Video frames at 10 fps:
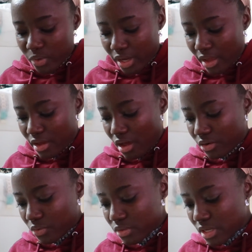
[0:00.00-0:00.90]
wig I
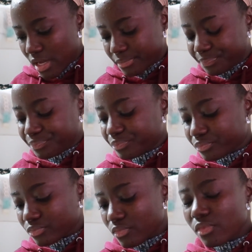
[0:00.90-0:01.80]
got. Hold on.
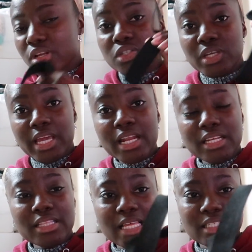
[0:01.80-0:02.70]
So you get an
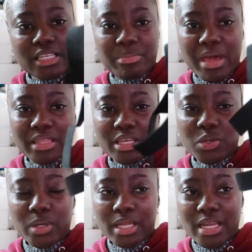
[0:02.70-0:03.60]
elastic band that
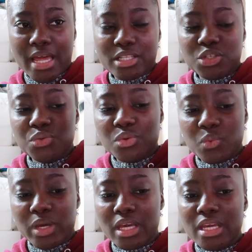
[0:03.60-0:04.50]
you can add to the
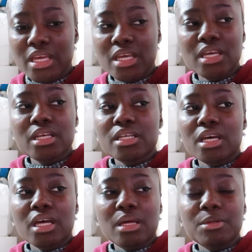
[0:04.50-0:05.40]
wig
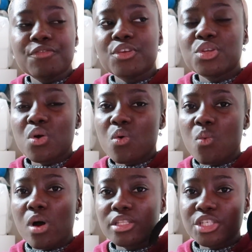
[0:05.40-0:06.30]
um, if you don't
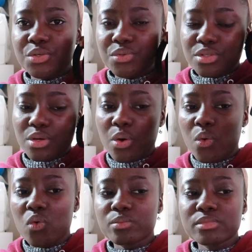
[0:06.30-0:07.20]
want to use the
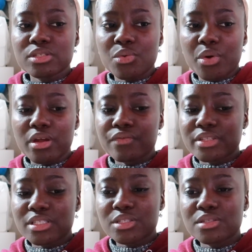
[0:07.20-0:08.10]
combs or if
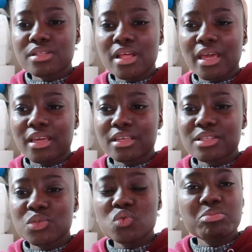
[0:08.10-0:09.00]
it's like
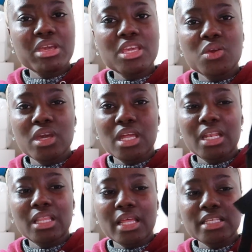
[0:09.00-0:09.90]
too big you
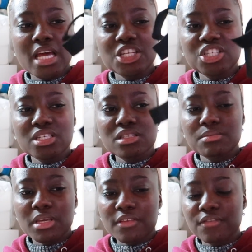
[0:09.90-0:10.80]
can attach this to
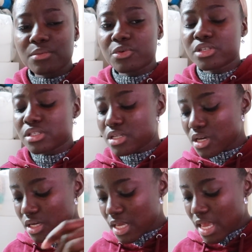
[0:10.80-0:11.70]
make it fit more
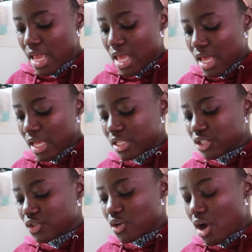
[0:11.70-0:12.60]
snug and
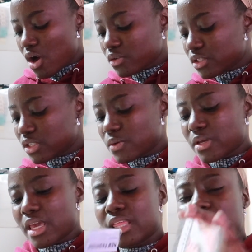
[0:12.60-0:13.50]
you also get